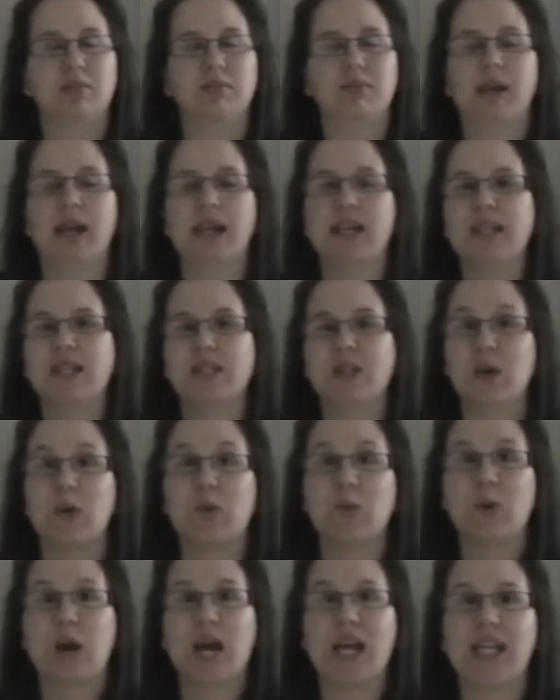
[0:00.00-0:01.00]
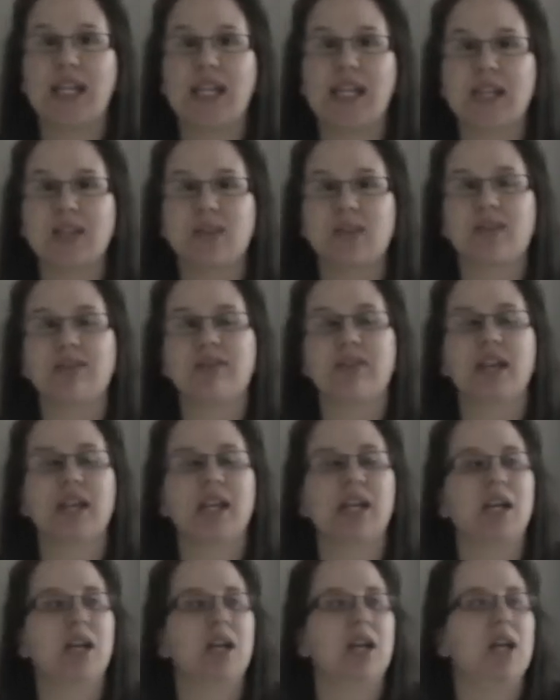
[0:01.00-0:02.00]
make his own way and that sort of
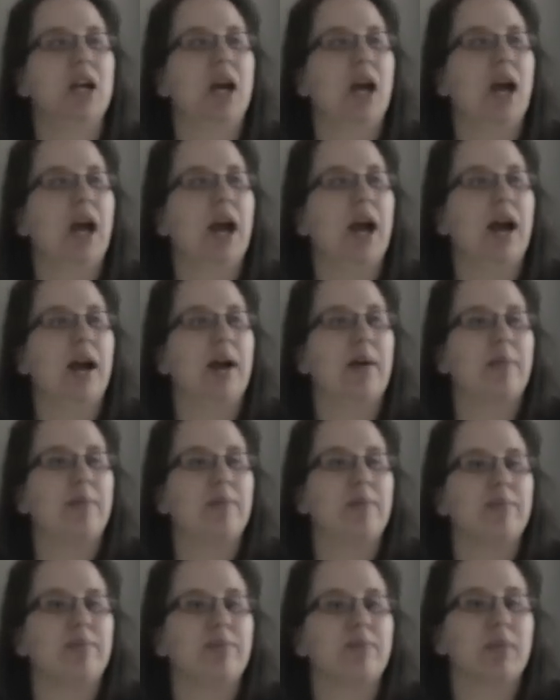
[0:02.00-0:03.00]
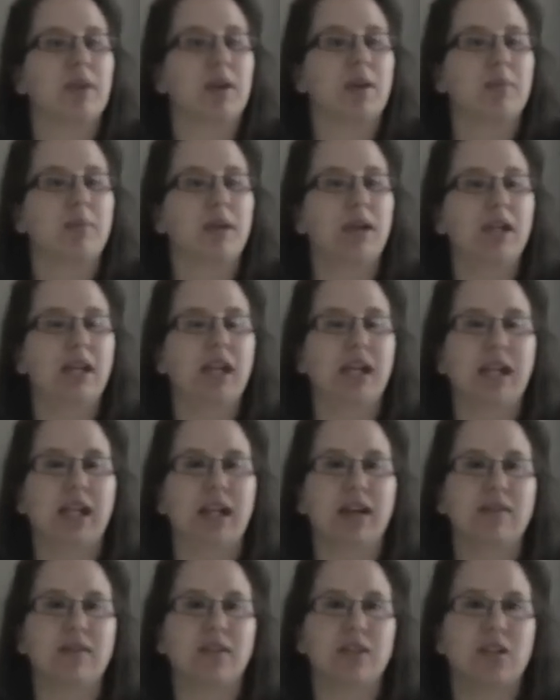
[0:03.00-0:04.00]
thing. But yeah, he
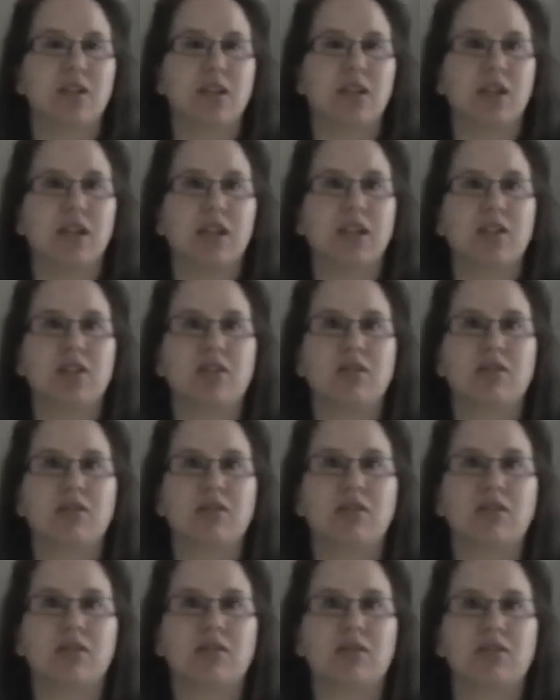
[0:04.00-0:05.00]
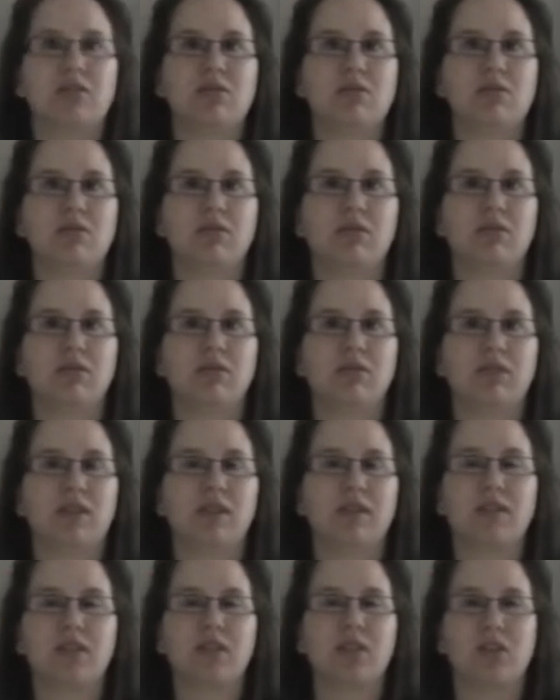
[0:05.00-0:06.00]
loves to
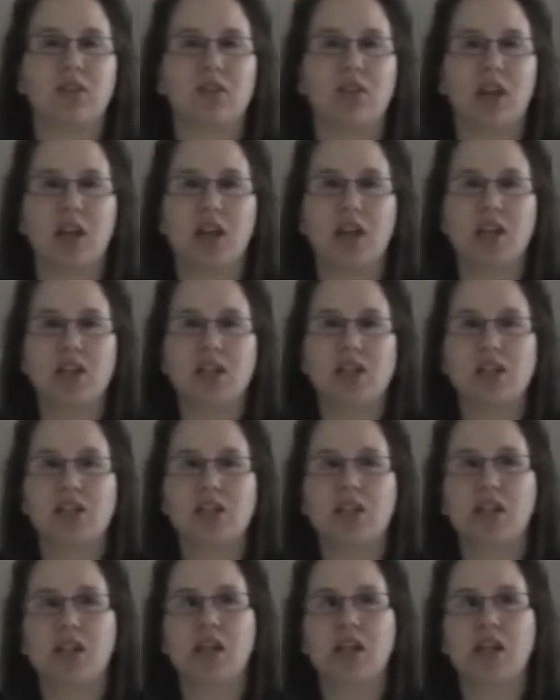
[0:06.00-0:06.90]
do that.